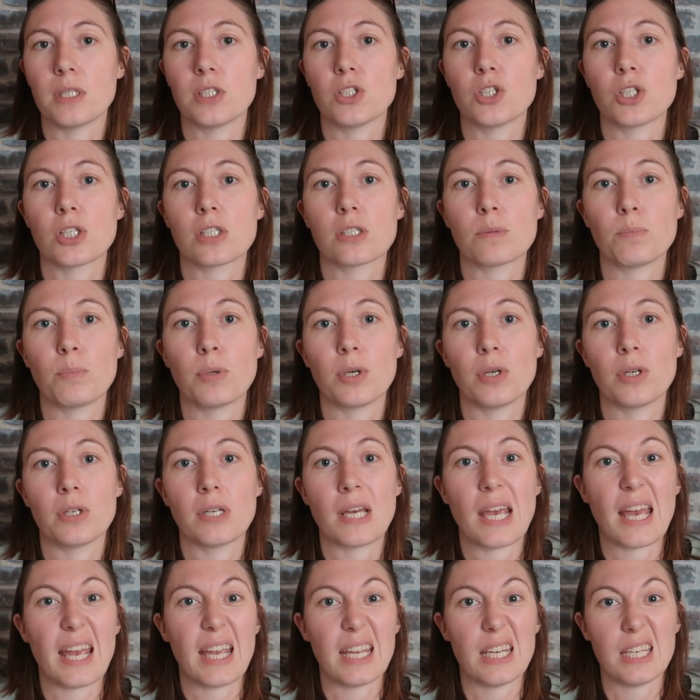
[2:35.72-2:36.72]
just
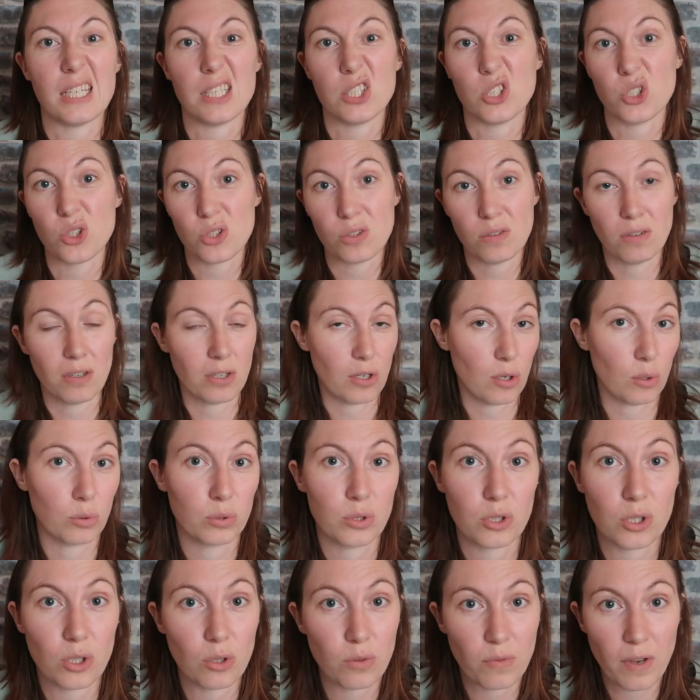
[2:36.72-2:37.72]
put an
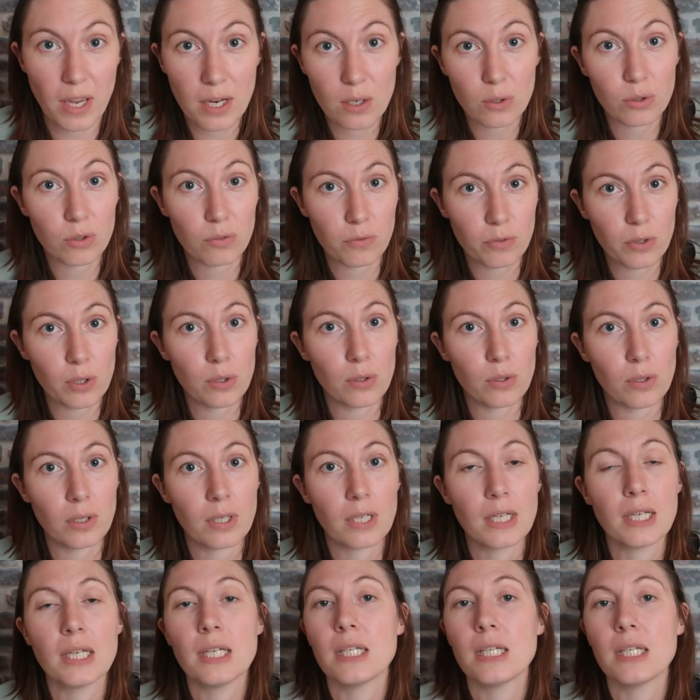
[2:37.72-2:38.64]
old duvet on the floor,